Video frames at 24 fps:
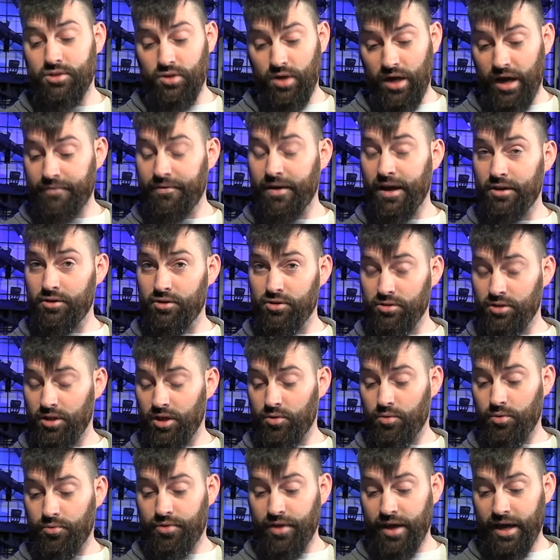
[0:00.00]
So I've had good
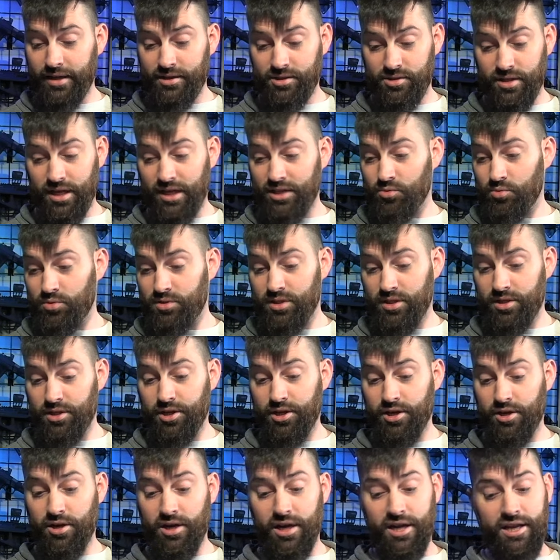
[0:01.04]
luck with that. So that's what's in
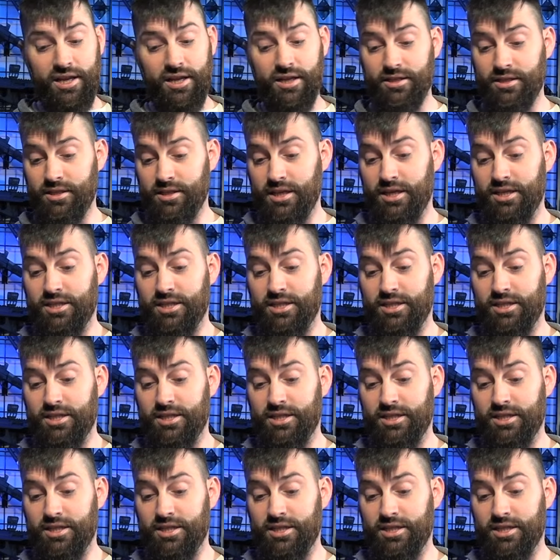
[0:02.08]
here and it